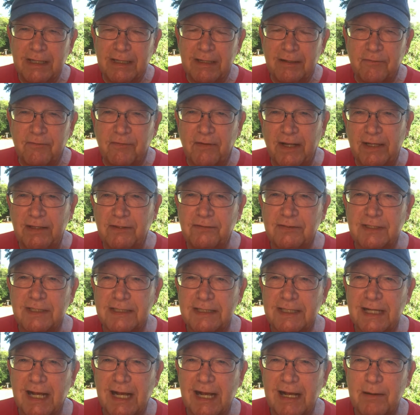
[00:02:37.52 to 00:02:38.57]
faced a
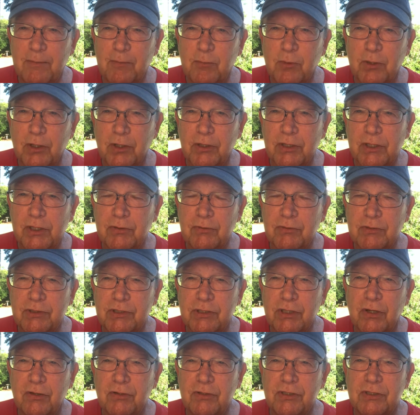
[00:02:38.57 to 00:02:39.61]
time where you were
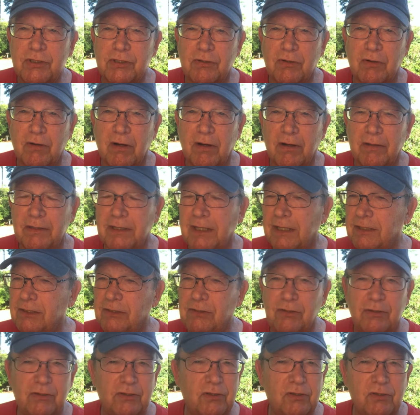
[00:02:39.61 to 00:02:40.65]
so distraught that
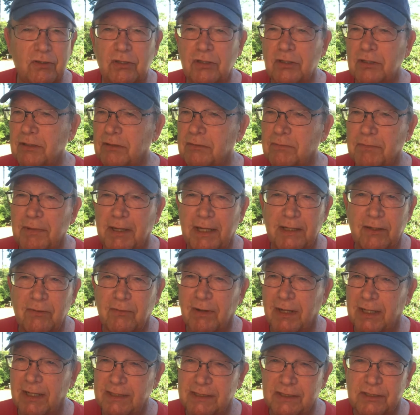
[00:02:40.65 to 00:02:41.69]
you couldn't make
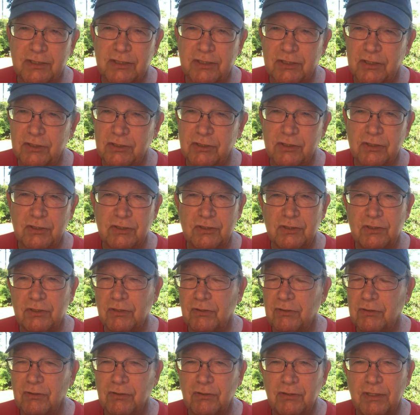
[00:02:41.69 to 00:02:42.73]
right decisions?
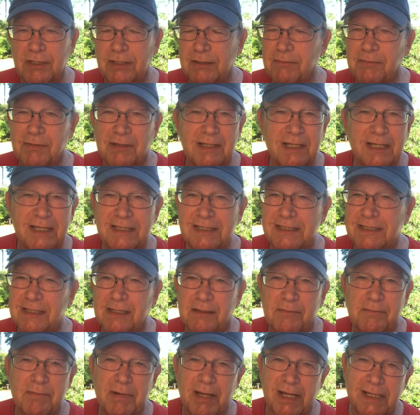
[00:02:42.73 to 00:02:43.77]
Things
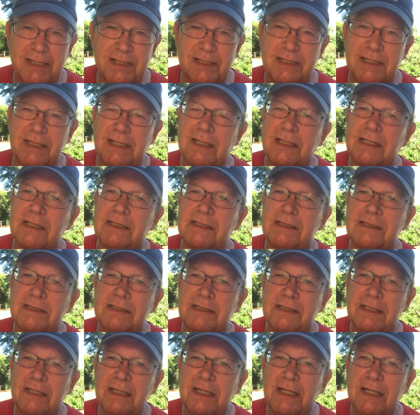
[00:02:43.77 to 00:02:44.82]
didn't make
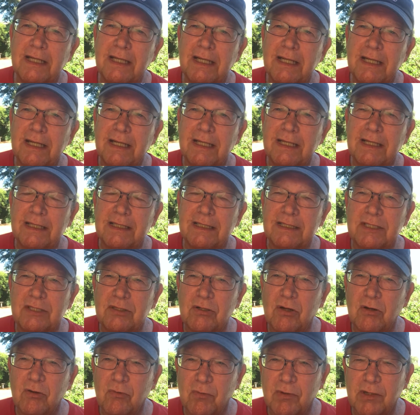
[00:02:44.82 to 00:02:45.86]
sense. And
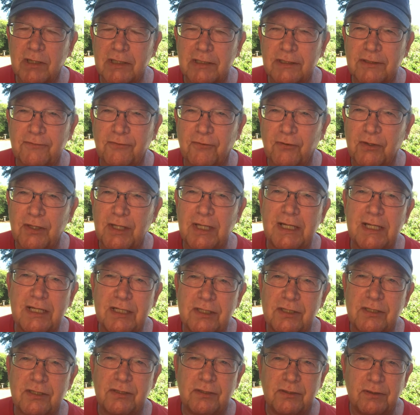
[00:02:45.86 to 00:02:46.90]
so it was for
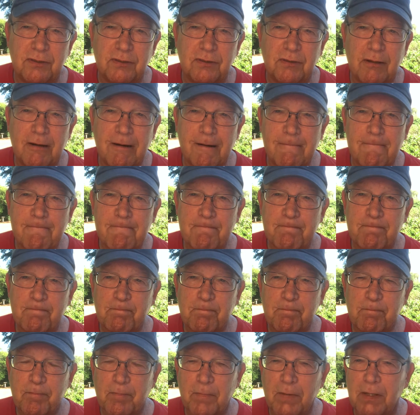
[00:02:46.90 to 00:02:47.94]
these two.
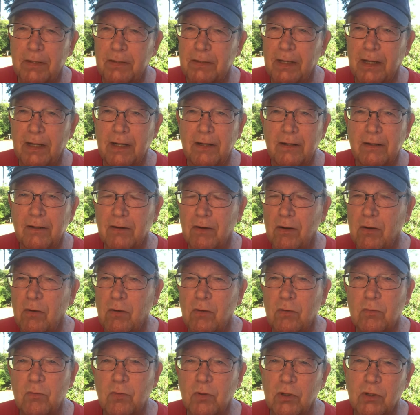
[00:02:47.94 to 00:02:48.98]
Their
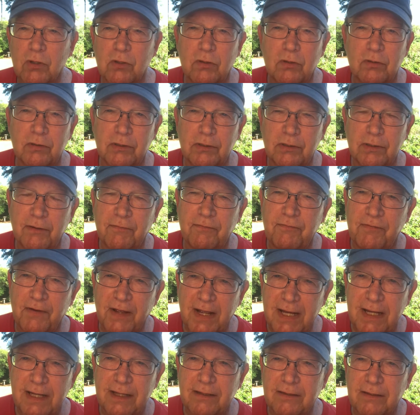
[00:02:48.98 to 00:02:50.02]
whole world of
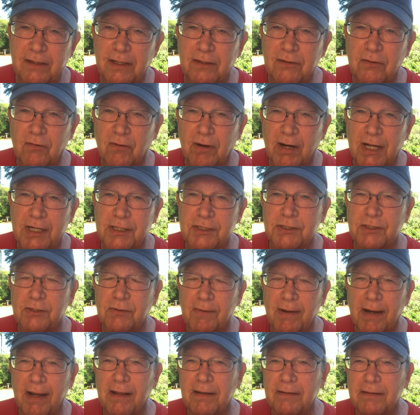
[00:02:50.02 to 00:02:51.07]
faith had crashed
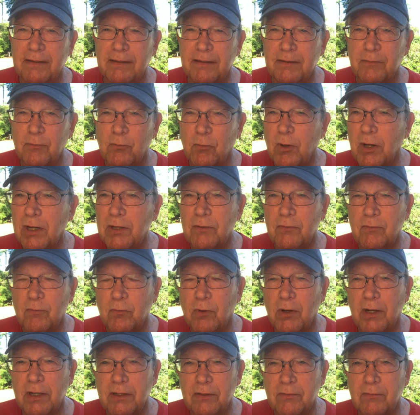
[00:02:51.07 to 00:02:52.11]
around them. What
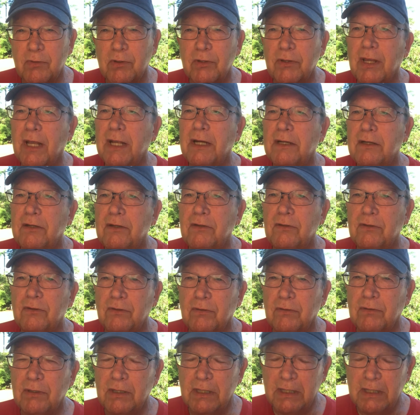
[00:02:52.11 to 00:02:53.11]
were they to do?